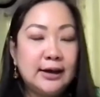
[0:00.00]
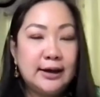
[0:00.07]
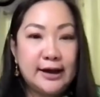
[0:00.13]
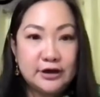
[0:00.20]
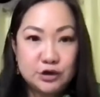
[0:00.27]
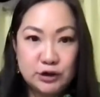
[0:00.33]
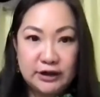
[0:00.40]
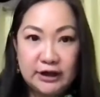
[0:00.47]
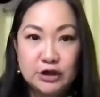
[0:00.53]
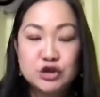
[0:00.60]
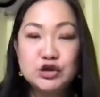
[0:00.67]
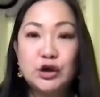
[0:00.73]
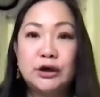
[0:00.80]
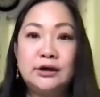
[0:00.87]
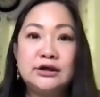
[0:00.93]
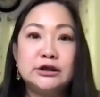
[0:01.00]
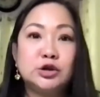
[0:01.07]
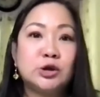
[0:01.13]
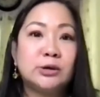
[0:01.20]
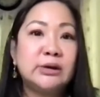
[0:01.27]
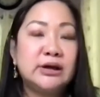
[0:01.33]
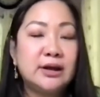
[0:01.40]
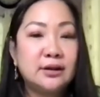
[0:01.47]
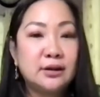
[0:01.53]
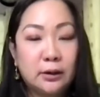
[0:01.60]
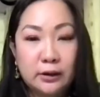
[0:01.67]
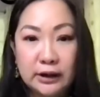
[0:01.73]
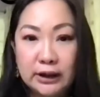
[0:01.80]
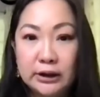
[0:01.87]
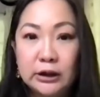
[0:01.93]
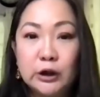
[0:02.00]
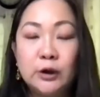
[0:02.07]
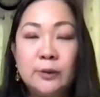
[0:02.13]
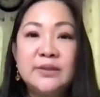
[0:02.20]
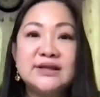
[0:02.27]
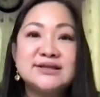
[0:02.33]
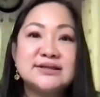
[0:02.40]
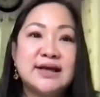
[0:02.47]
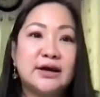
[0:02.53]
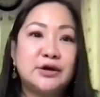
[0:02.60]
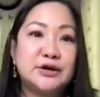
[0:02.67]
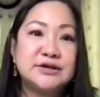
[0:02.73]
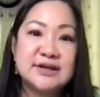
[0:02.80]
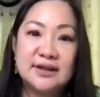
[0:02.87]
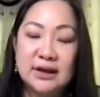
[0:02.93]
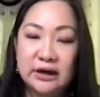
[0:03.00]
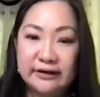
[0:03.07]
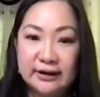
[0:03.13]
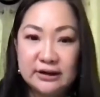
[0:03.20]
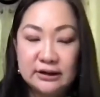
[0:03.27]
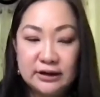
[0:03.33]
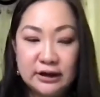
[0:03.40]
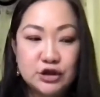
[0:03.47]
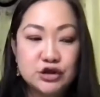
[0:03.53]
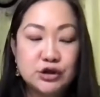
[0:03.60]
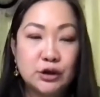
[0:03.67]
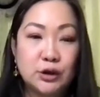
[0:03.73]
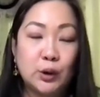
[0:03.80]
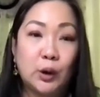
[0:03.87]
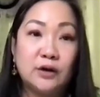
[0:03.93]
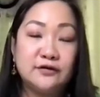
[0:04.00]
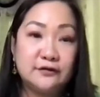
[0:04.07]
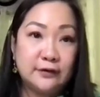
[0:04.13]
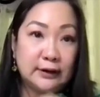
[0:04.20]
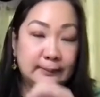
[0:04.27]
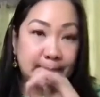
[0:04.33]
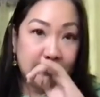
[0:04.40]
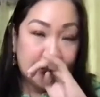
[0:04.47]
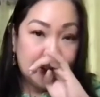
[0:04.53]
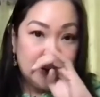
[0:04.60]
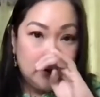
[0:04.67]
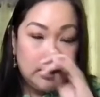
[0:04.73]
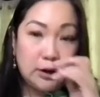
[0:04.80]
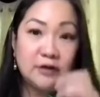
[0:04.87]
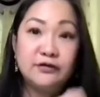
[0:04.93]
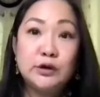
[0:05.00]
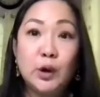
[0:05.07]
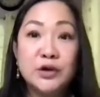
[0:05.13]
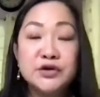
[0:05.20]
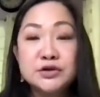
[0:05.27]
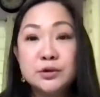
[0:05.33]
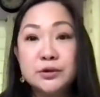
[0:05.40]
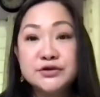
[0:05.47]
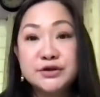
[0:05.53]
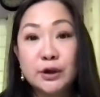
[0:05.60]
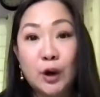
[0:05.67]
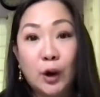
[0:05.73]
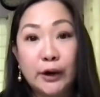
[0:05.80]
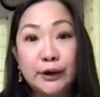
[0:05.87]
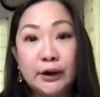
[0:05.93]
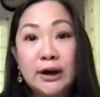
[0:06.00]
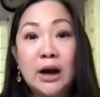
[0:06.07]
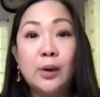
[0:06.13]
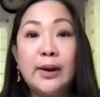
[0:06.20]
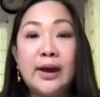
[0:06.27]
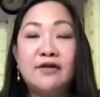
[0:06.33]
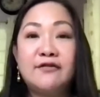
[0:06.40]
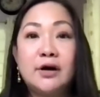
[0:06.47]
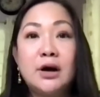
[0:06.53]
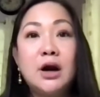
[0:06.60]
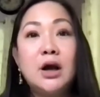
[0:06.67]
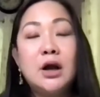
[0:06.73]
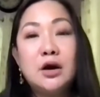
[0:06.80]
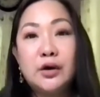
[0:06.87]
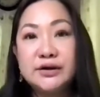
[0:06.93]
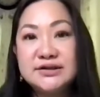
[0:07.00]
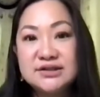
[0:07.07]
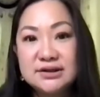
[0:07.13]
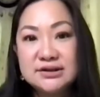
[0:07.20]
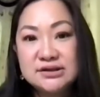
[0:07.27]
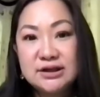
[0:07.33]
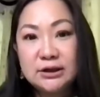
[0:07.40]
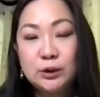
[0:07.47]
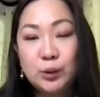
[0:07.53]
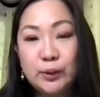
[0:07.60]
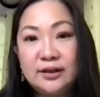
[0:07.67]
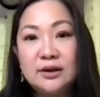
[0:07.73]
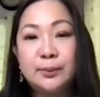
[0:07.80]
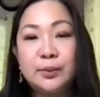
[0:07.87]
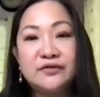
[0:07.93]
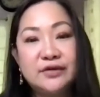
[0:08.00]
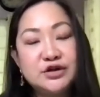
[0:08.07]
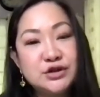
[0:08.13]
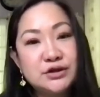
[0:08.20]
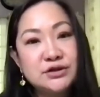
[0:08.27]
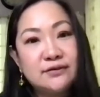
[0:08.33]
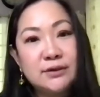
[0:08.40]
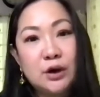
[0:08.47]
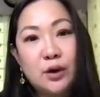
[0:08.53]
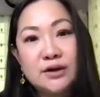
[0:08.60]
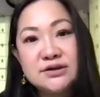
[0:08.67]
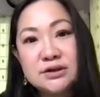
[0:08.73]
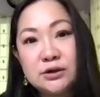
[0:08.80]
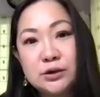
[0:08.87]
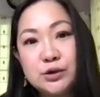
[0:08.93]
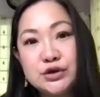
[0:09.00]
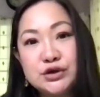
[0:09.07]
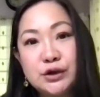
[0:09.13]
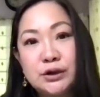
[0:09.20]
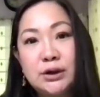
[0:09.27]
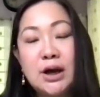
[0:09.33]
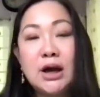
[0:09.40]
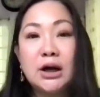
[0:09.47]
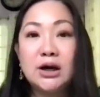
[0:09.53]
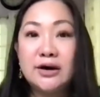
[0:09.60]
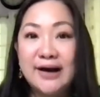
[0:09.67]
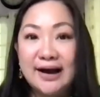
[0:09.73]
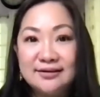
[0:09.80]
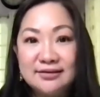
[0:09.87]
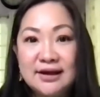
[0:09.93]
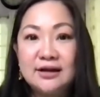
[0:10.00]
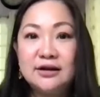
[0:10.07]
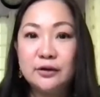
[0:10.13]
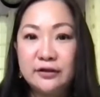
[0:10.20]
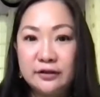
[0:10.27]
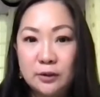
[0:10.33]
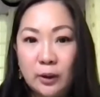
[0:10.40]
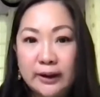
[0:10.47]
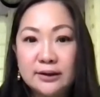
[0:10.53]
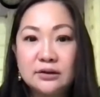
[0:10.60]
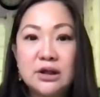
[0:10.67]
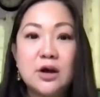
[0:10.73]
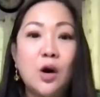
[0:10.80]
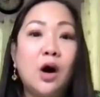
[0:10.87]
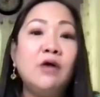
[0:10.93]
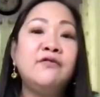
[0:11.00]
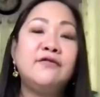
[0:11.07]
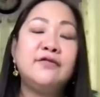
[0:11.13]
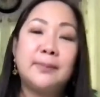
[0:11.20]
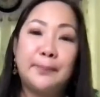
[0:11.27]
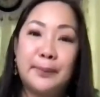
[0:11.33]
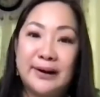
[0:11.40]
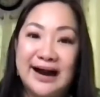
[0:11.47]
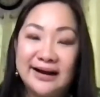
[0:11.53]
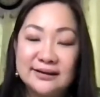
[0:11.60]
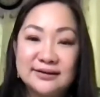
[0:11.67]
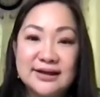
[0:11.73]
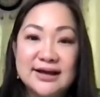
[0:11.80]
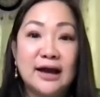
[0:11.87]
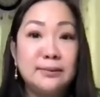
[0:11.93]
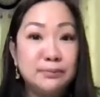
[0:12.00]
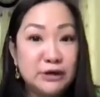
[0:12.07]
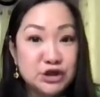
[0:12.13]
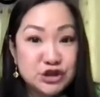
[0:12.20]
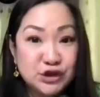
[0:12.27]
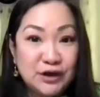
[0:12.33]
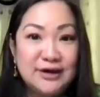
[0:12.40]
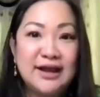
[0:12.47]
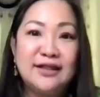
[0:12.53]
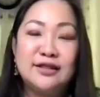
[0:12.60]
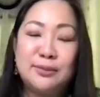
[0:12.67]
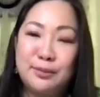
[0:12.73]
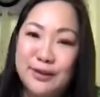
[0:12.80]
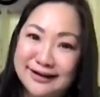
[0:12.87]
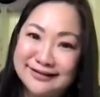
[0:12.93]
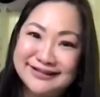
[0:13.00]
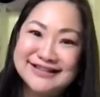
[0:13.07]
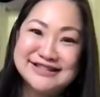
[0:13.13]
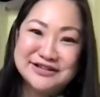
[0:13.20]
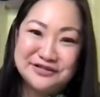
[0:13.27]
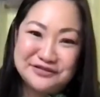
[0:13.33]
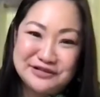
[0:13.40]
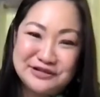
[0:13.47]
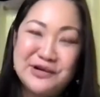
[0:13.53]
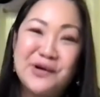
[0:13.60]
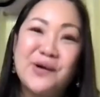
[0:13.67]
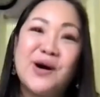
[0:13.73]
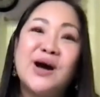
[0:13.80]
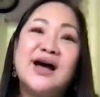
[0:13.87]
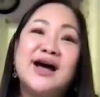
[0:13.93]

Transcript: education, determining the curriculum, the standards, and the accreditation of law schools, Your Honor. However, consistent with the provisions of the Constitution, granting the authority of the admission and the practice of law